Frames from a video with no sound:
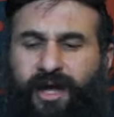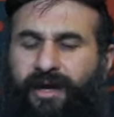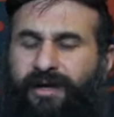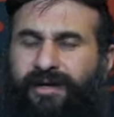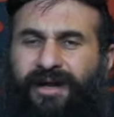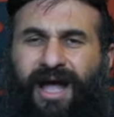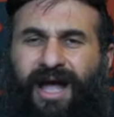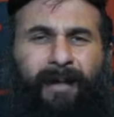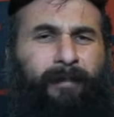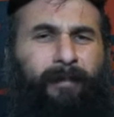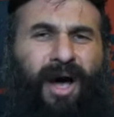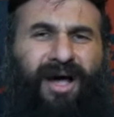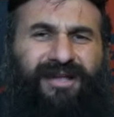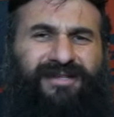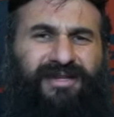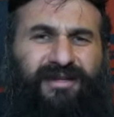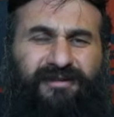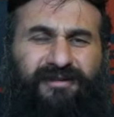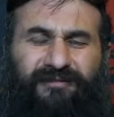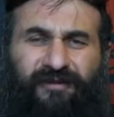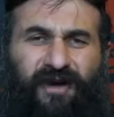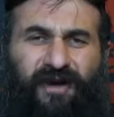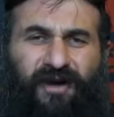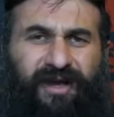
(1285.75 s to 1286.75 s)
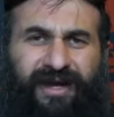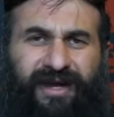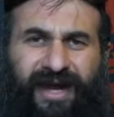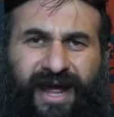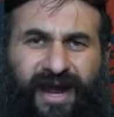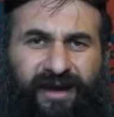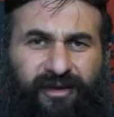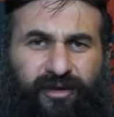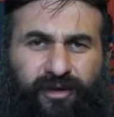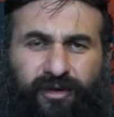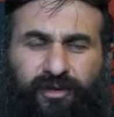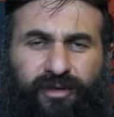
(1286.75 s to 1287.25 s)
Not positive fucking
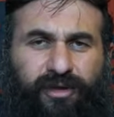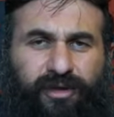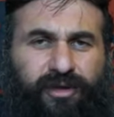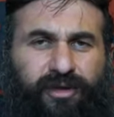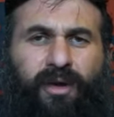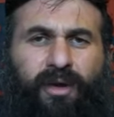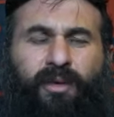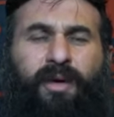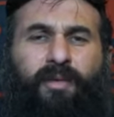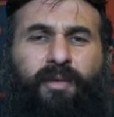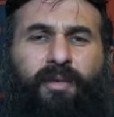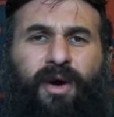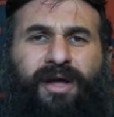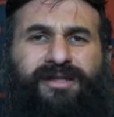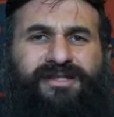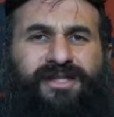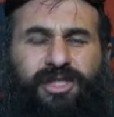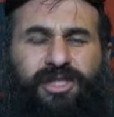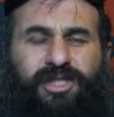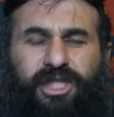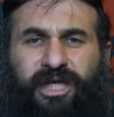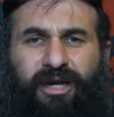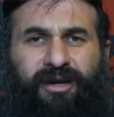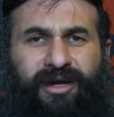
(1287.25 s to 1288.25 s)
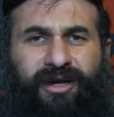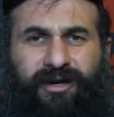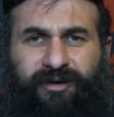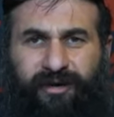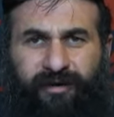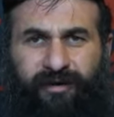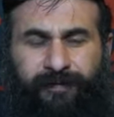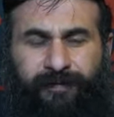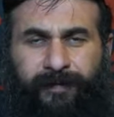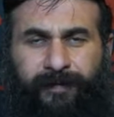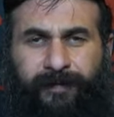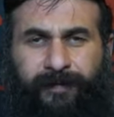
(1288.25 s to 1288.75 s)
attitude. No one wants a cheerleader.
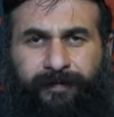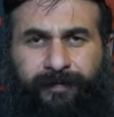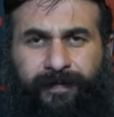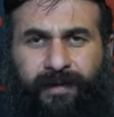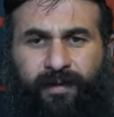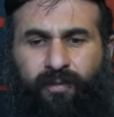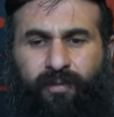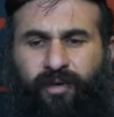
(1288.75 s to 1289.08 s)
We